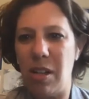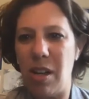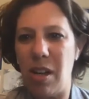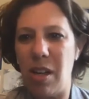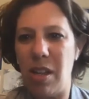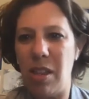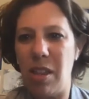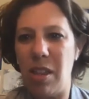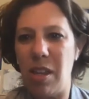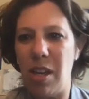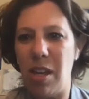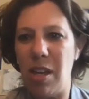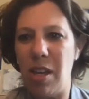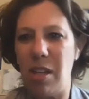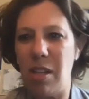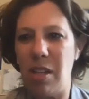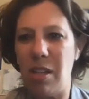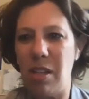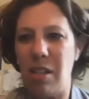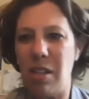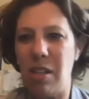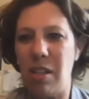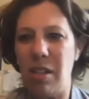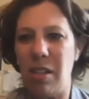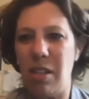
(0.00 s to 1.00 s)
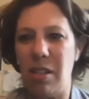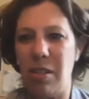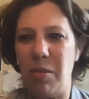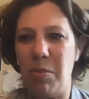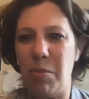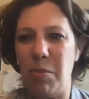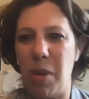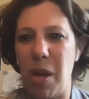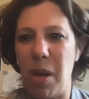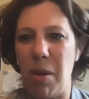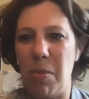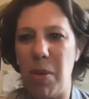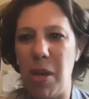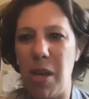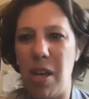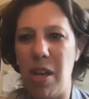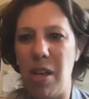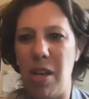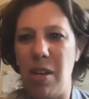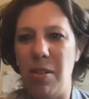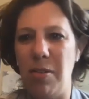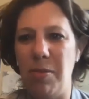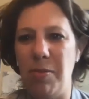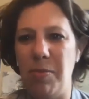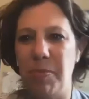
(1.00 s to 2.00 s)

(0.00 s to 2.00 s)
I think maybe.